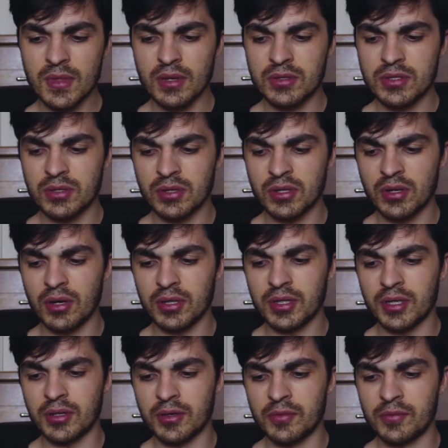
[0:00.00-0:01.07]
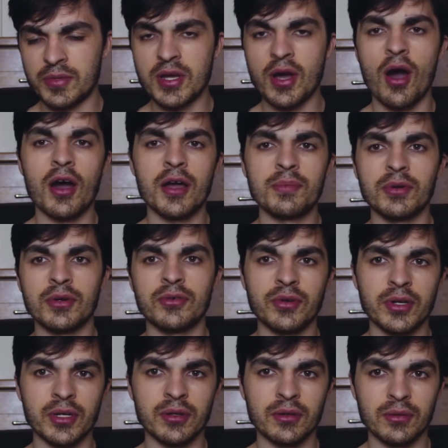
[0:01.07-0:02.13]
So I thought that I would be
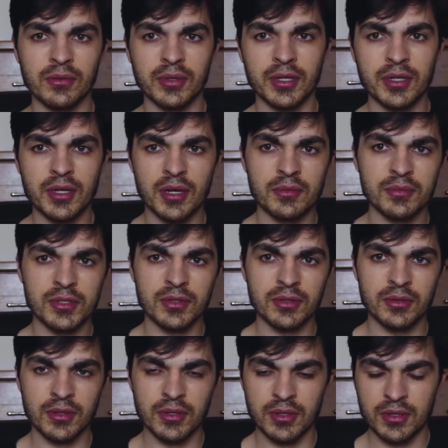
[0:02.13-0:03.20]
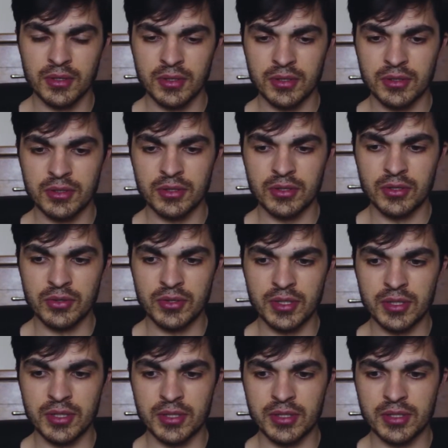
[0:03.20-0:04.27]
hypercritical when it came to
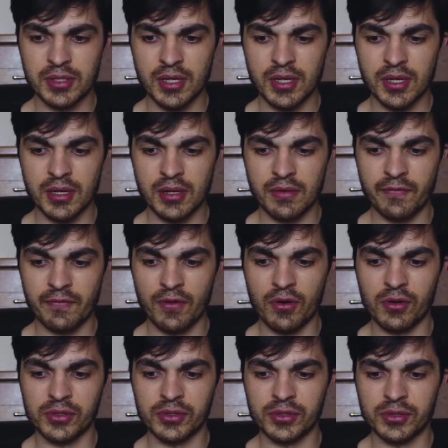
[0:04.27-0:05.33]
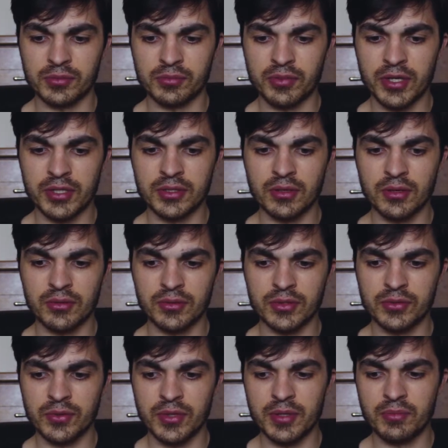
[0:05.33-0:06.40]
doing this false present authoring
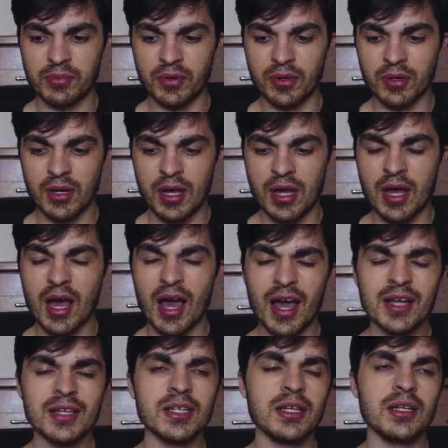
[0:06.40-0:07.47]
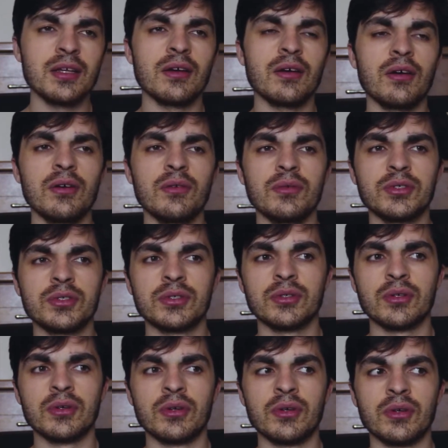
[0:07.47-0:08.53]
suite, but actually I was
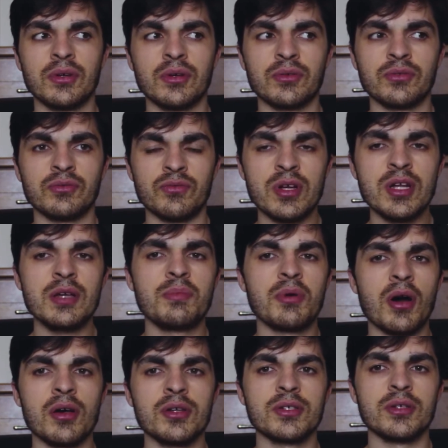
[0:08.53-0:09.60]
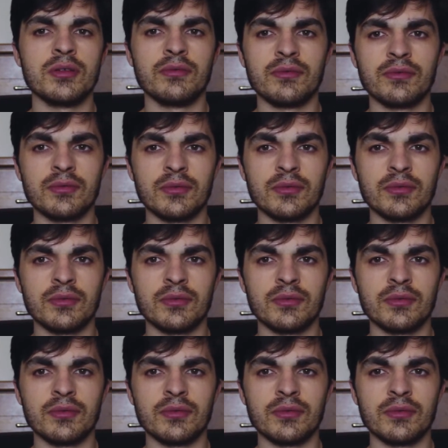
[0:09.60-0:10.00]
really positive.